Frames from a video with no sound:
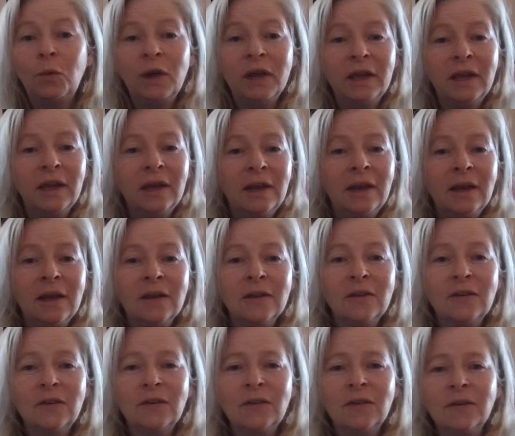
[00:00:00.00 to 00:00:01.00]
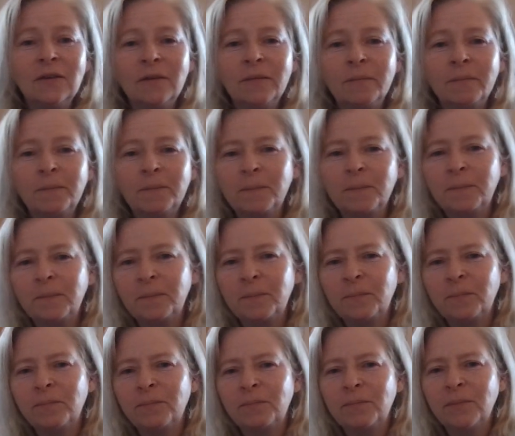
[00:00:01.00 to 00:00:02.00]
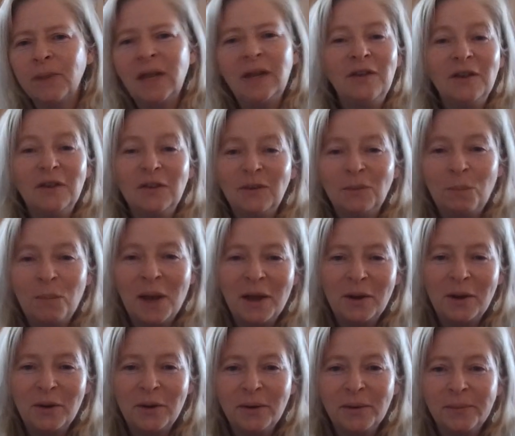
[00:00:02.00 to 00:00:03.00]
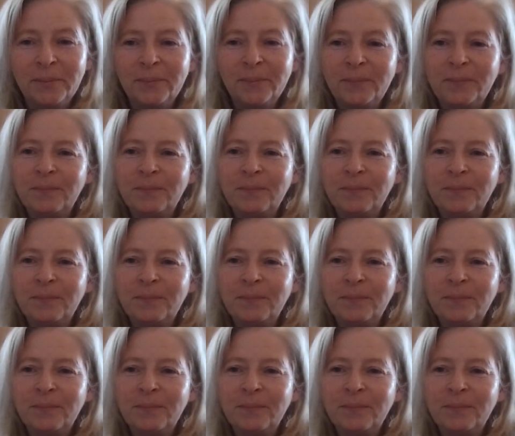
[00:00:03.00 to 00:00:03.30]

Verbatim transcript: wickedness. It doesn't matter.